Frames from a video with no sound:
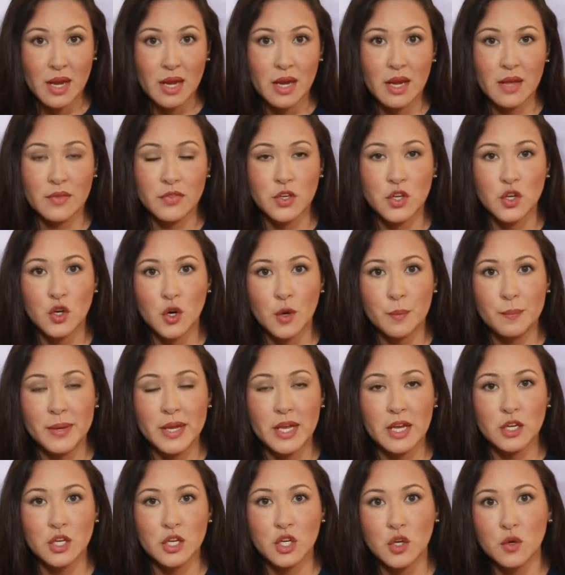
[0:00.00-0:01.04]
In the
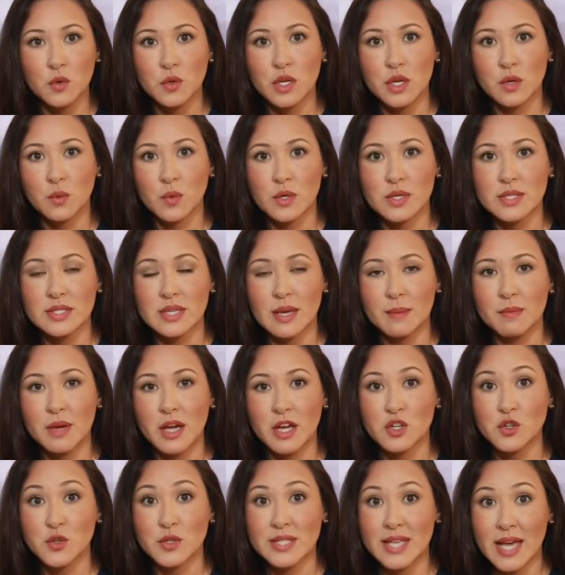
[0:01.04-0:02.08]
European Union, where some
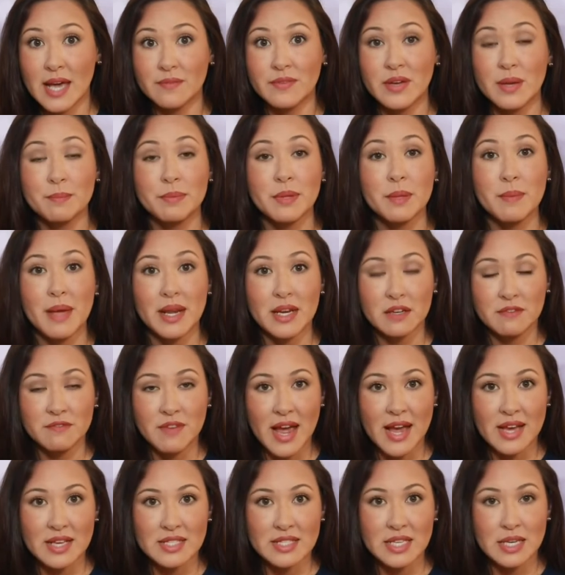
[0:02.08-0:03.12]
countries have implemented
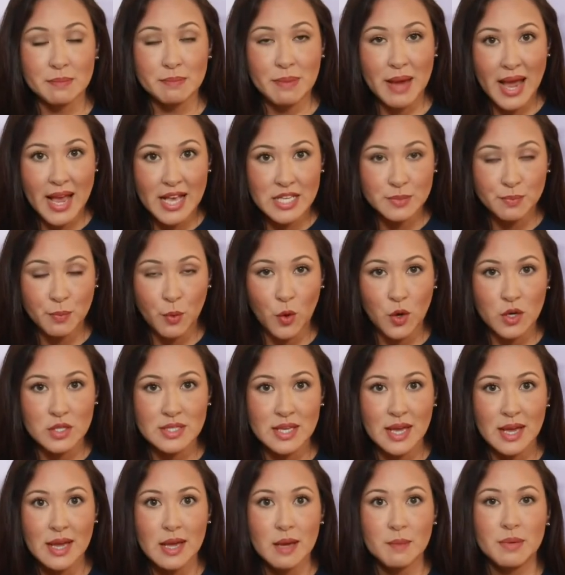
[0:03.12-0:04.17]
vaccine passports,
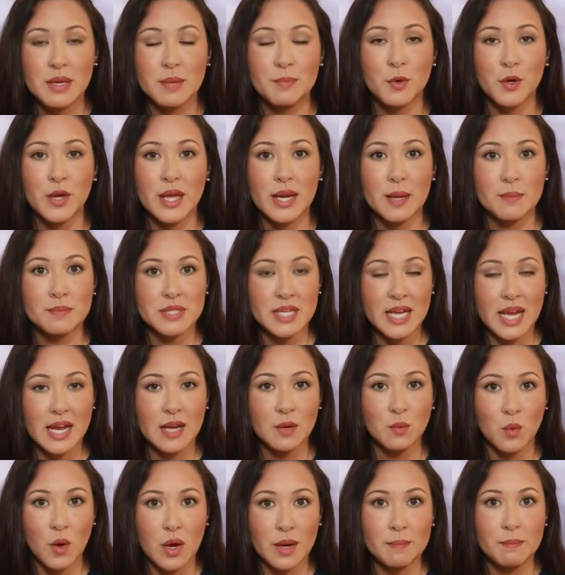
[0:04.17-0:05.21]
people can
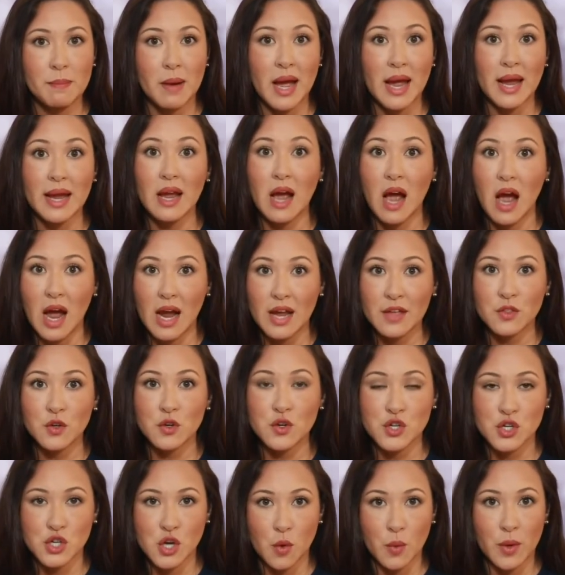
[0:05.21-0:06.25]
obtain one by either
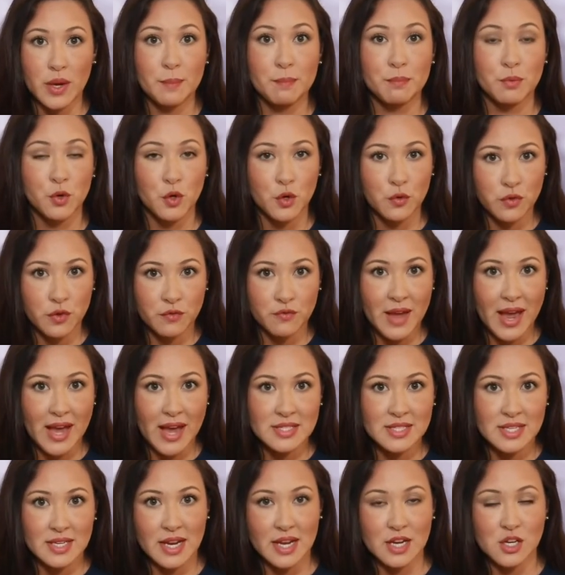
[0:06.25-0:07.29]
showing proof of
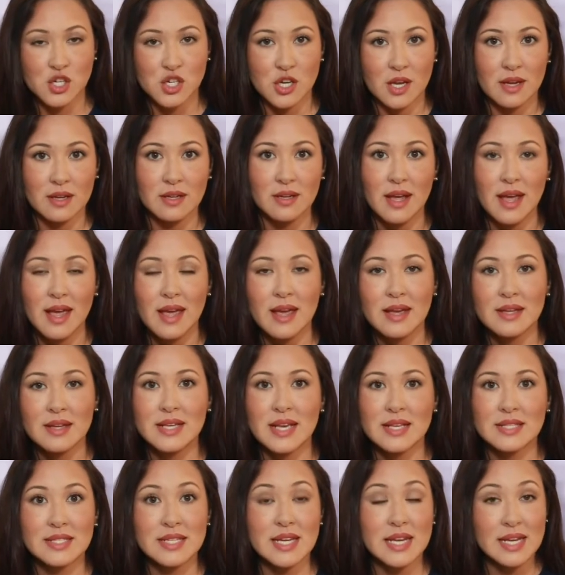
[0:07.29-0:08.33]
vaccination,
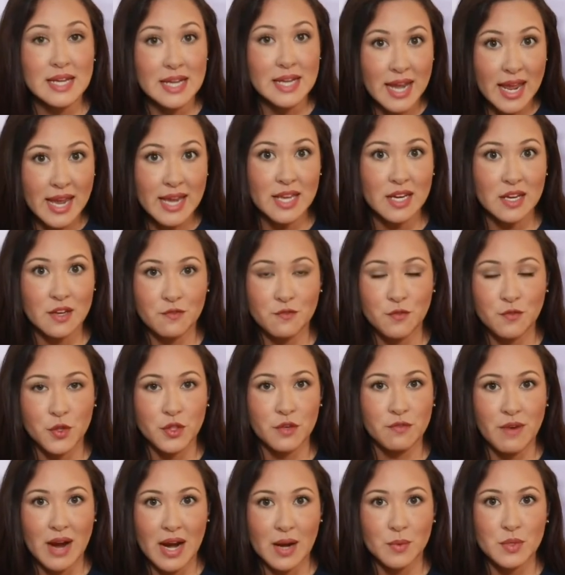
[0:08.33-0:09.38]
testing negative for
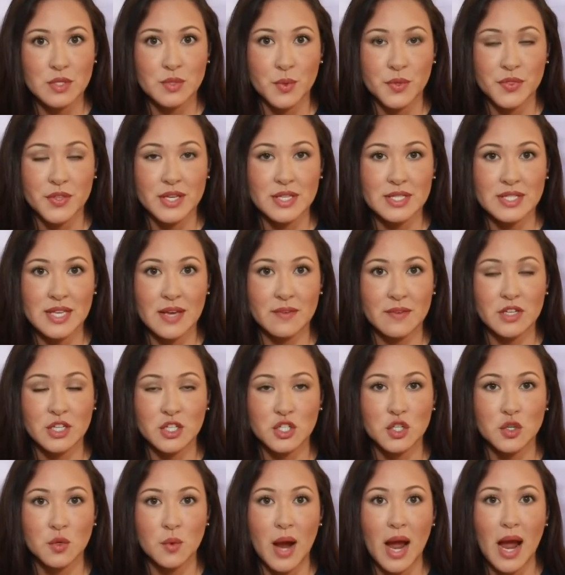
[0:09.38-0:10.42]
the virus within
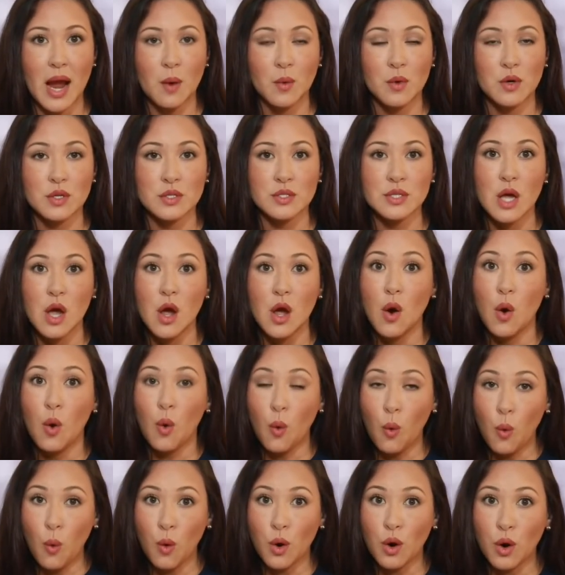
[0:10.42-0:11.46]
72 hours,
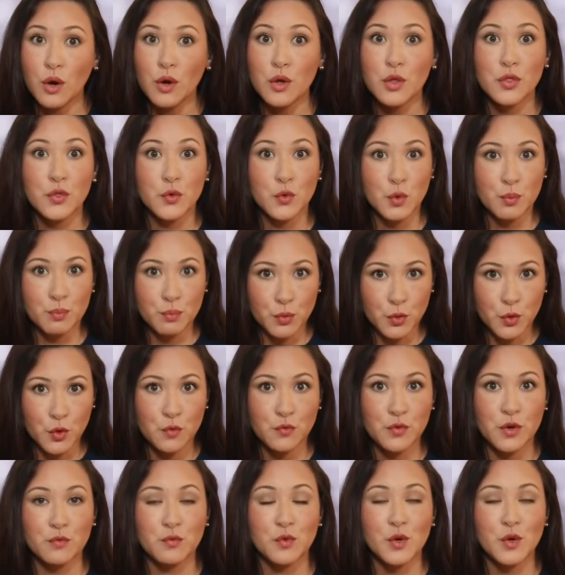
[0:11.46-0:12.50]
or through proof of